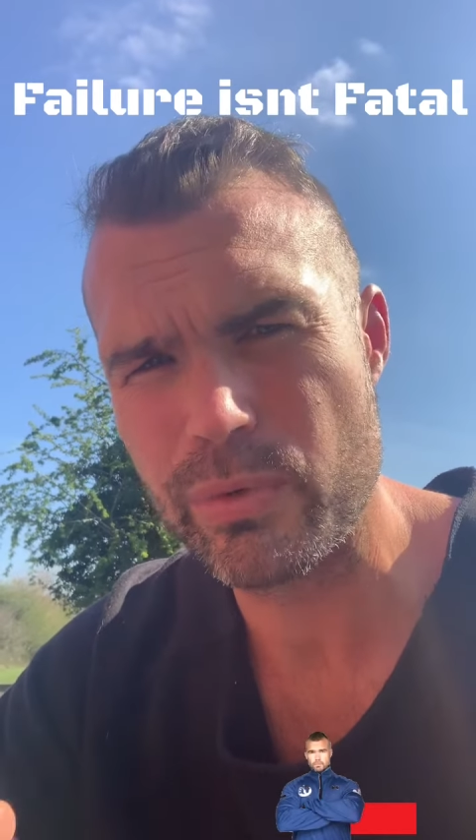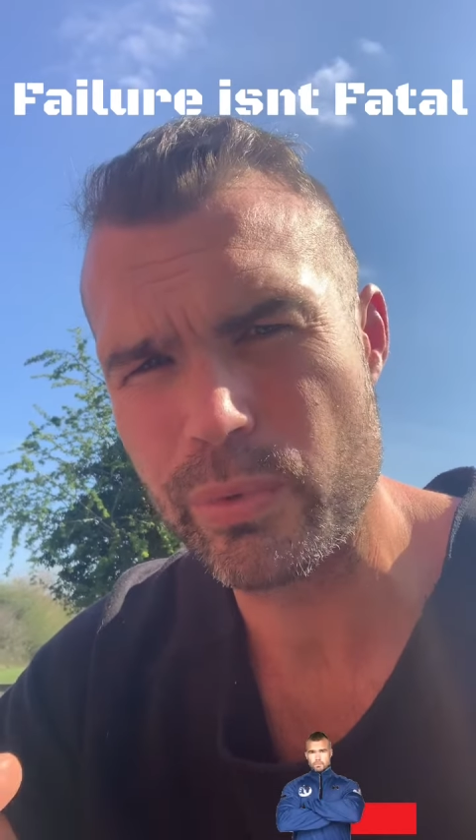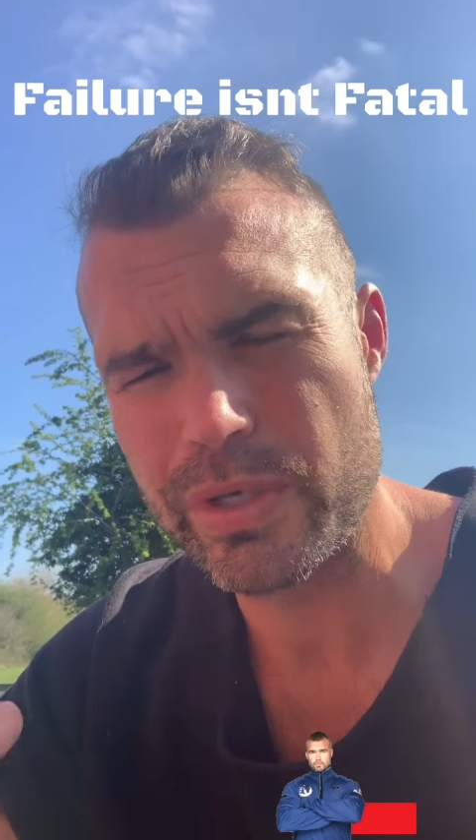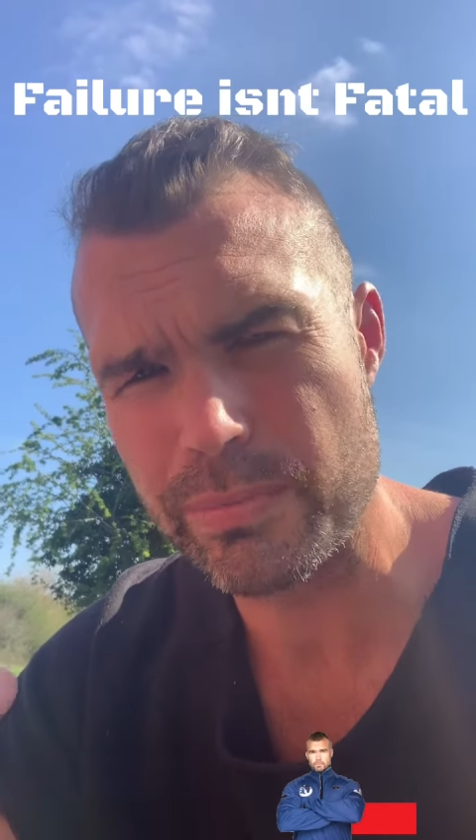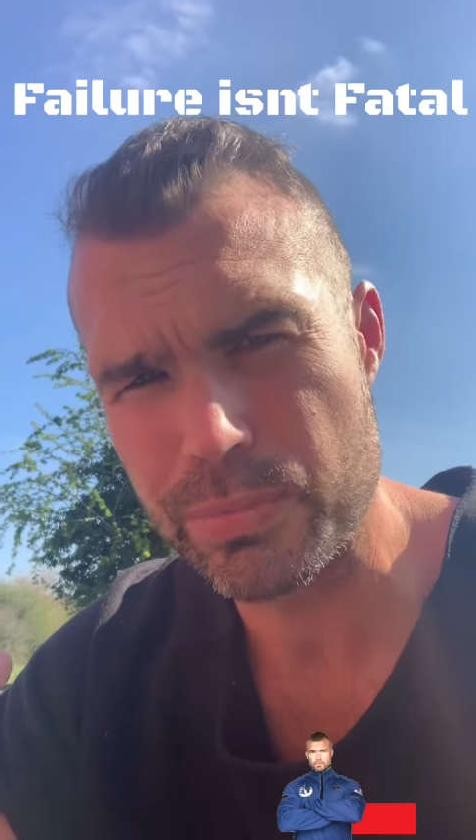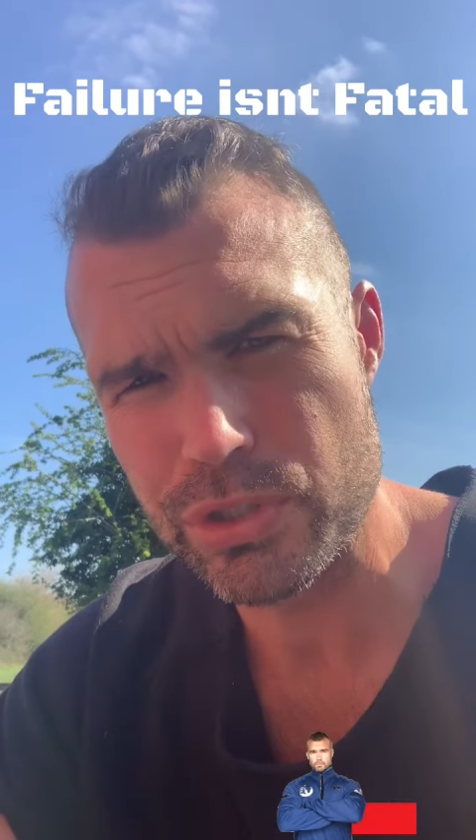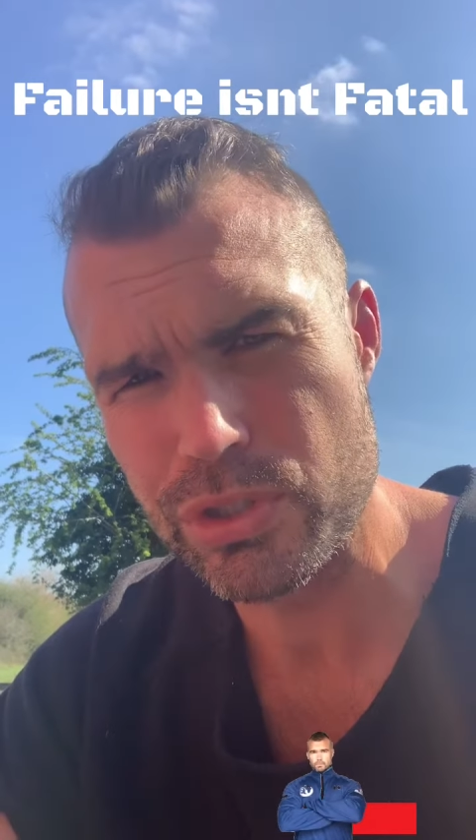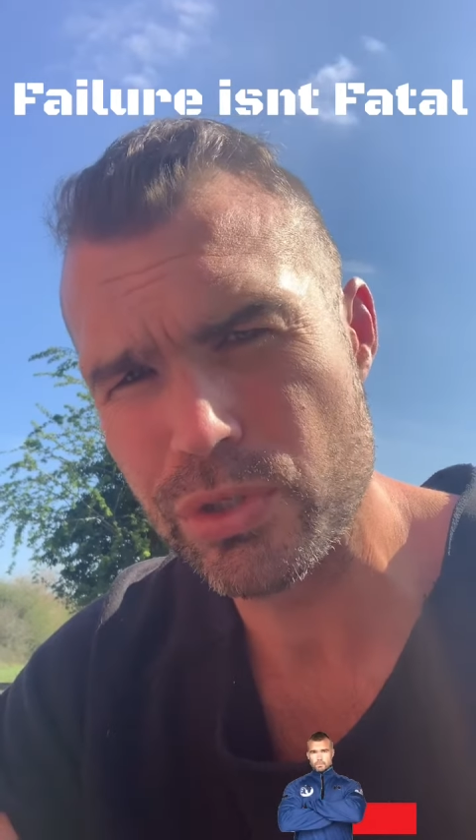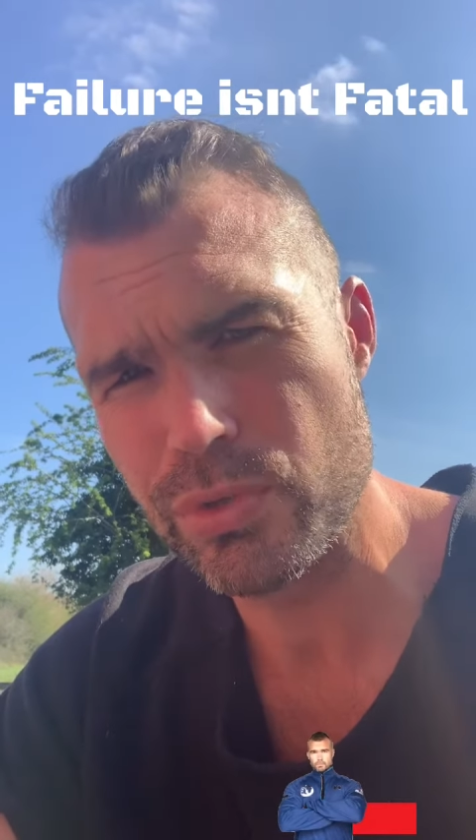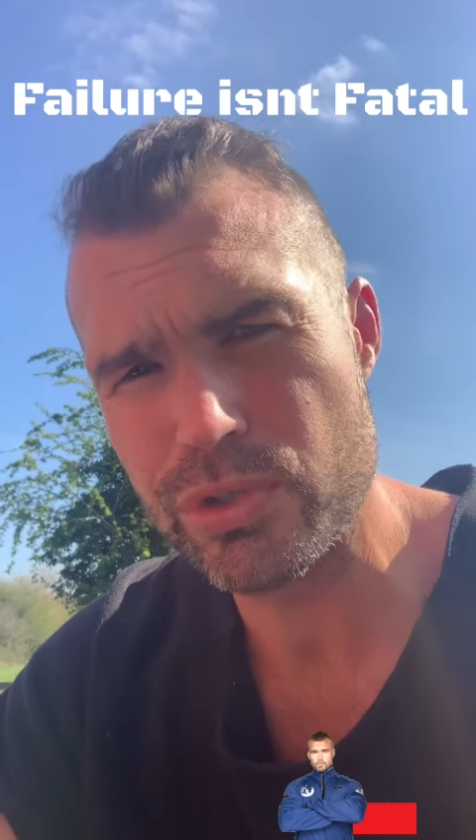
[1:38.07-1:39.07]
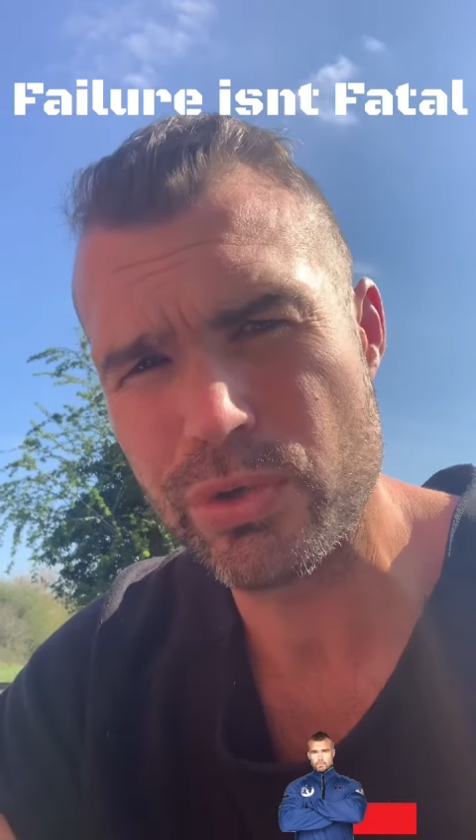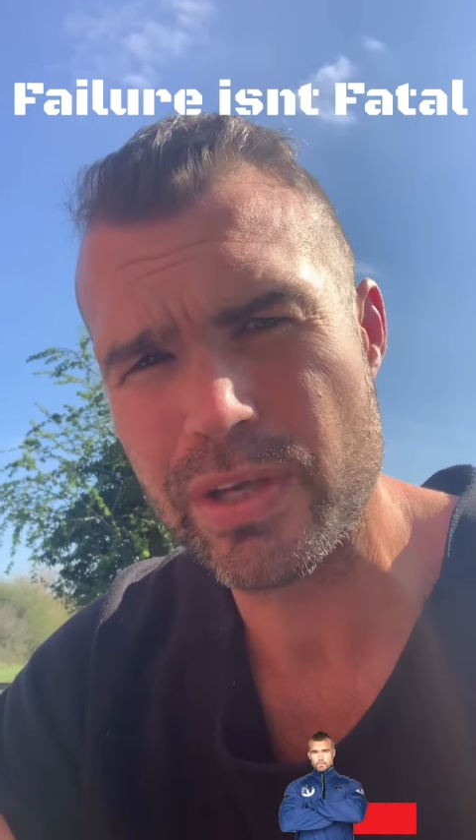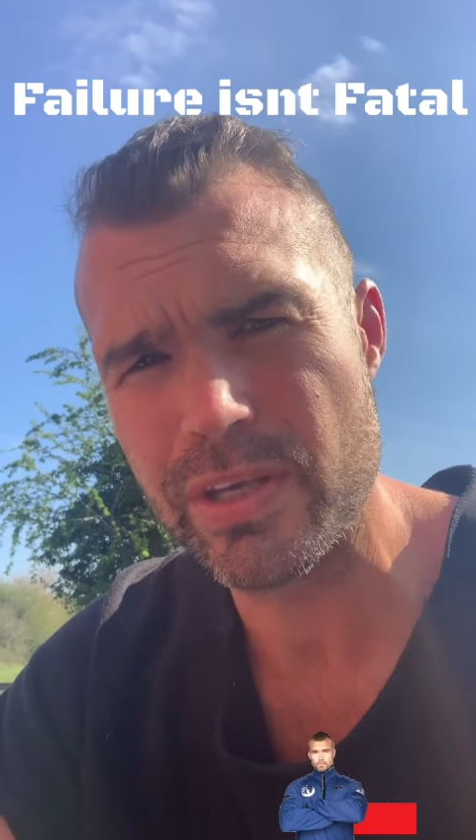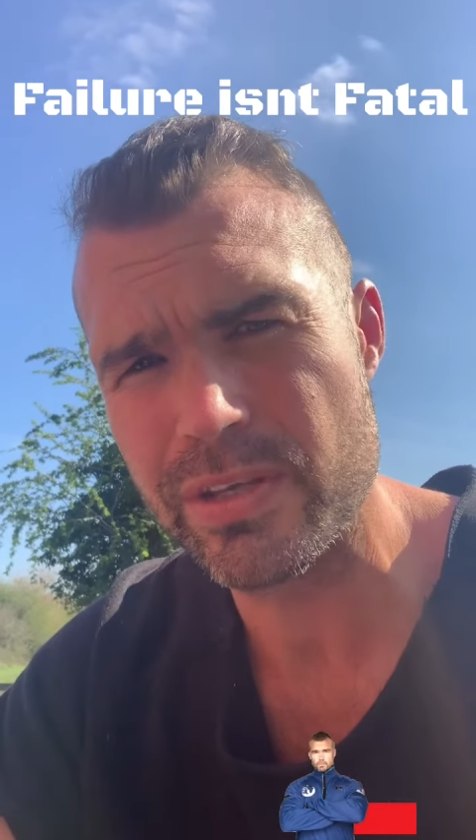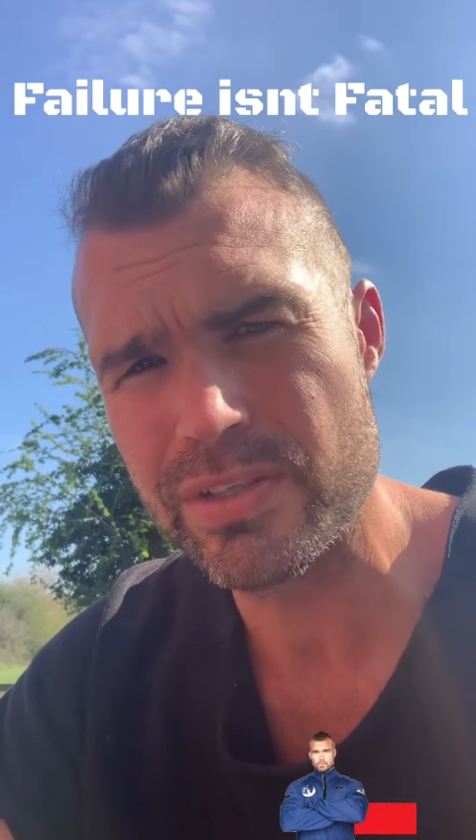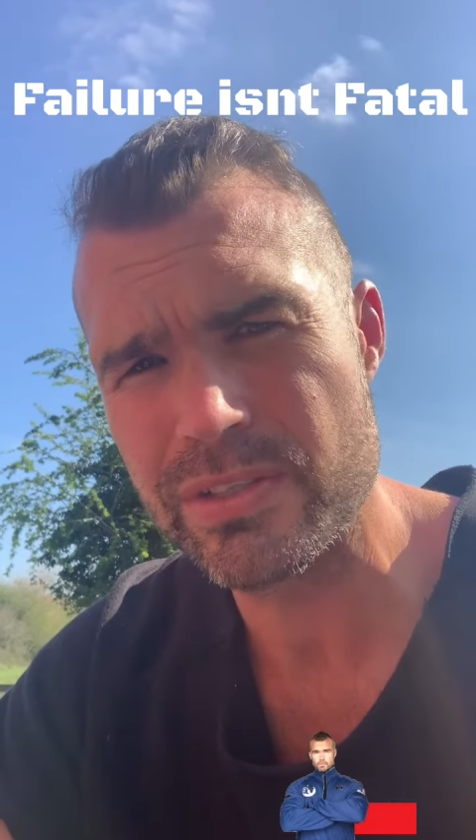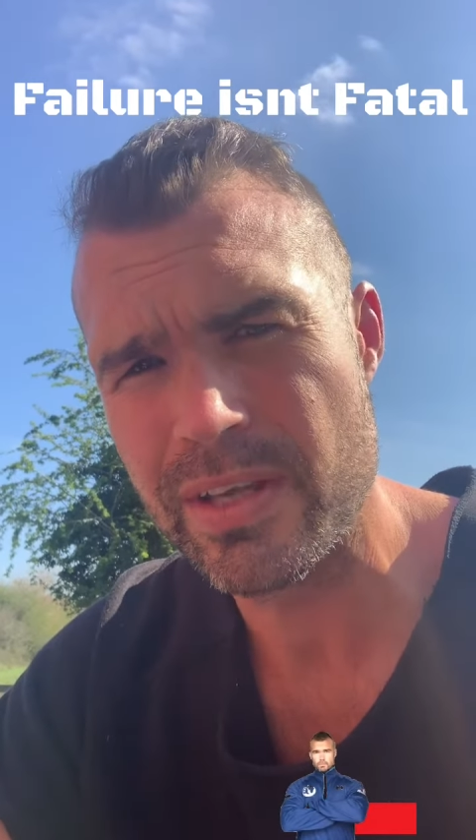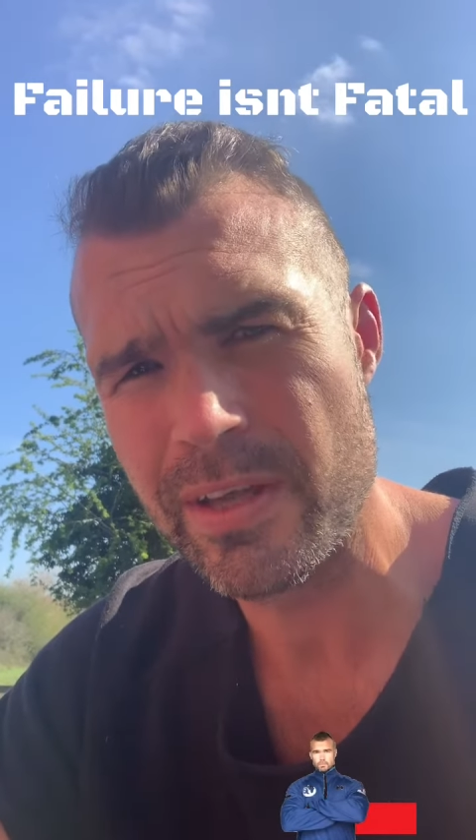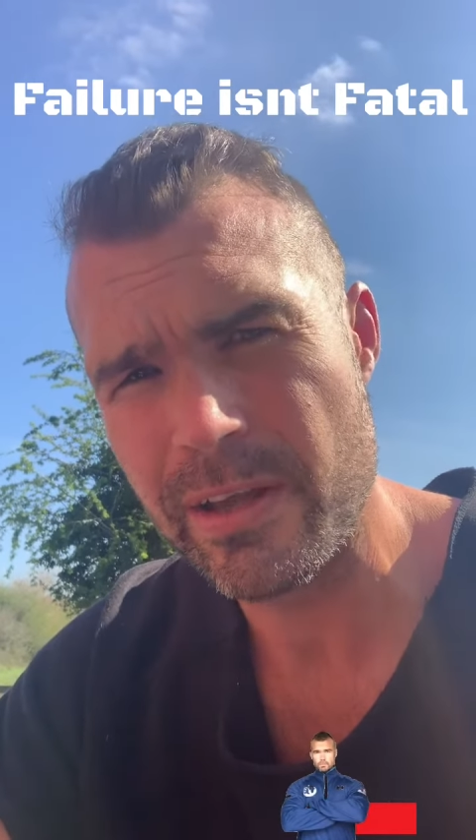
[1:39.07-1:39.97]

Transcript: where we can produce cricketers